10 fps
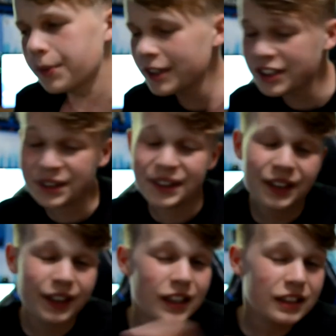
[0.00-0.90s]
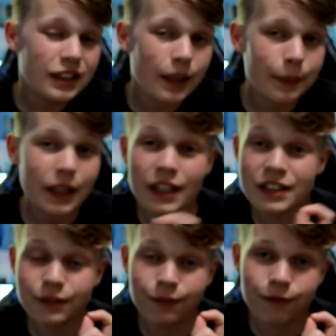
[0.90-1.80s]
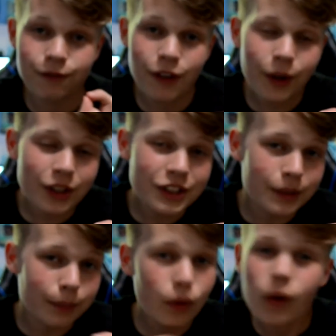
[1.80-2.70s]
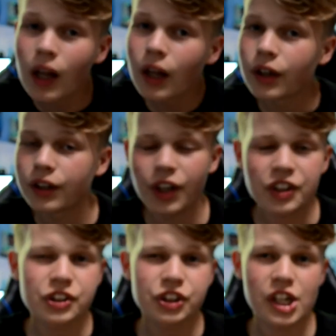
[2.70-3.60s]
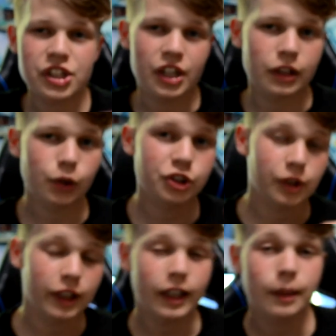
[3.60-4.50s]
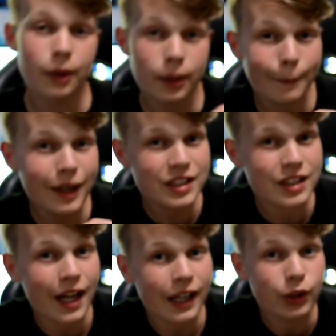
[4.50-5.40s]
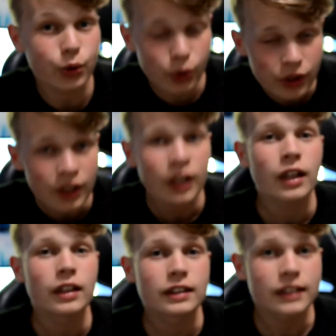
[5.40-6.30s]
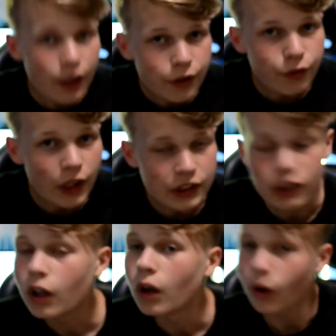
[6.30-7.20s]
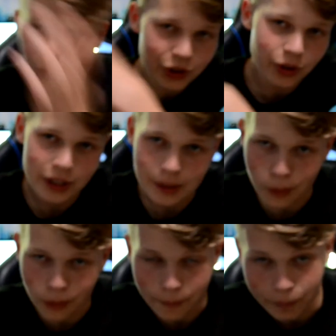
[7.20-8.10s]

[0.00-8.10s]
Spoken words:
basically, the next step is very simple, doesn't change any looks or anything, but it makes a good sound effect onto your keyboard.